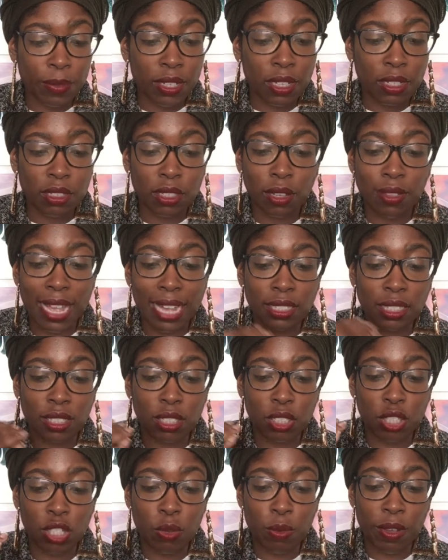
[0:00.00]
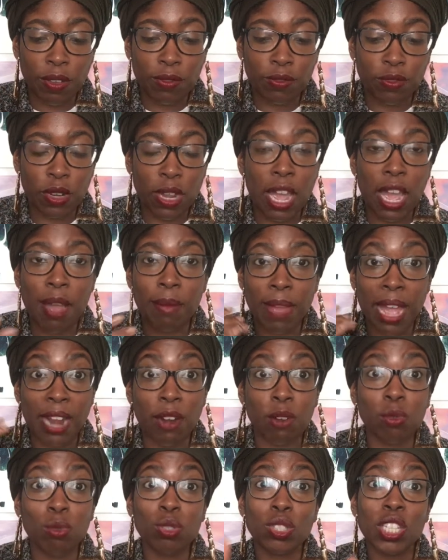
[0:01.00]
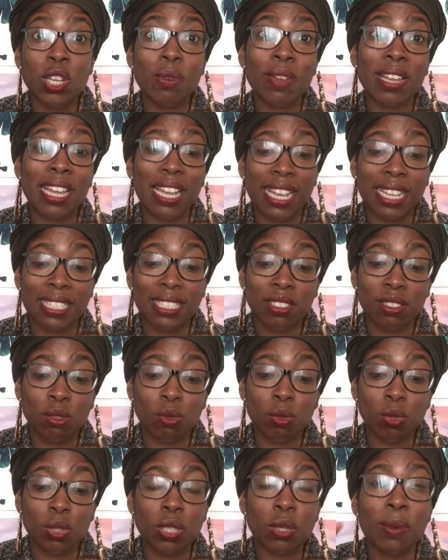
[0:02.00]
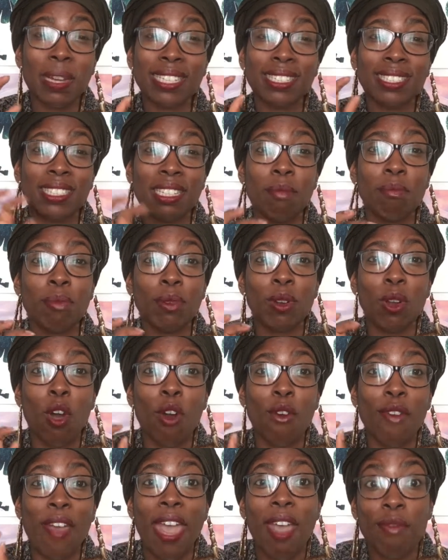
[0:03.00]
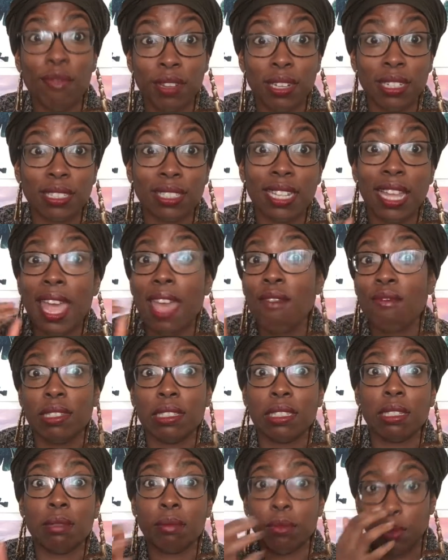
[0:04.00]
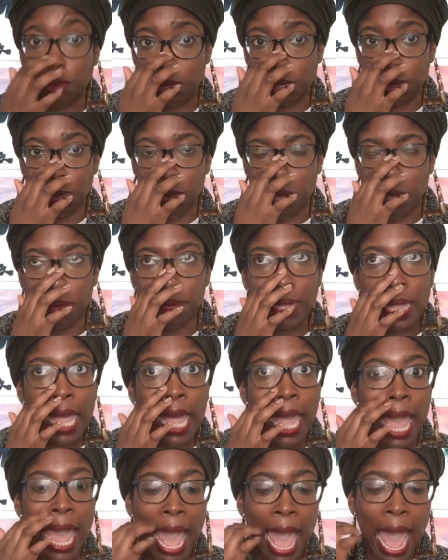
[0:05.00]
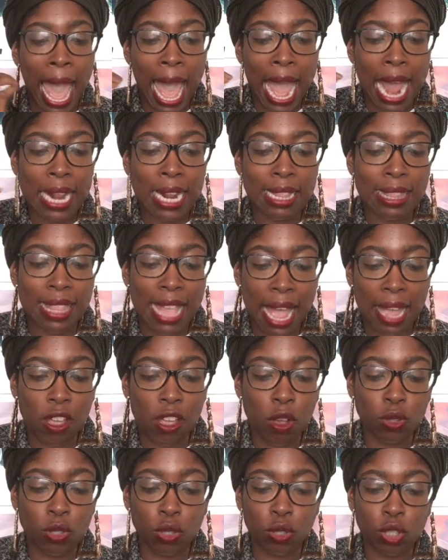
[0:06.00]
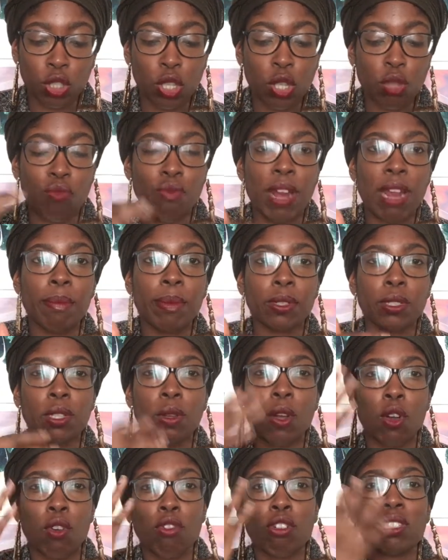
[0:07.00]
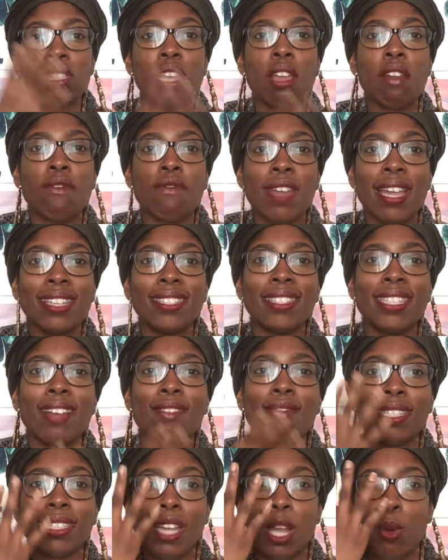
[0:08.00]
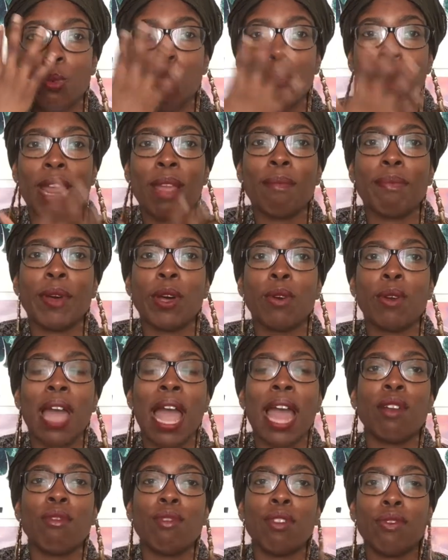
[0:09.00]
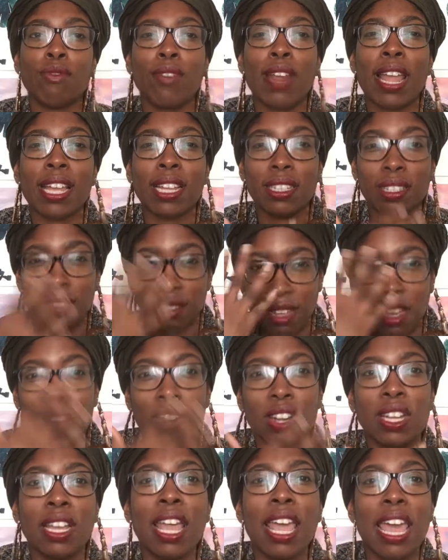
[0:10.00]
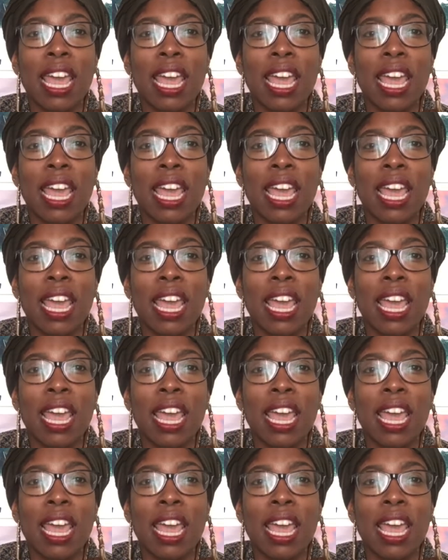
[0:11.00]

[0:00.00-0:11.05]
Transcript: So that's to do with, and also it's also a symbol of heaven. It's a heaven symbol as well. And that goes on to the rainbow. So across her face, there is a rainbow kind of color,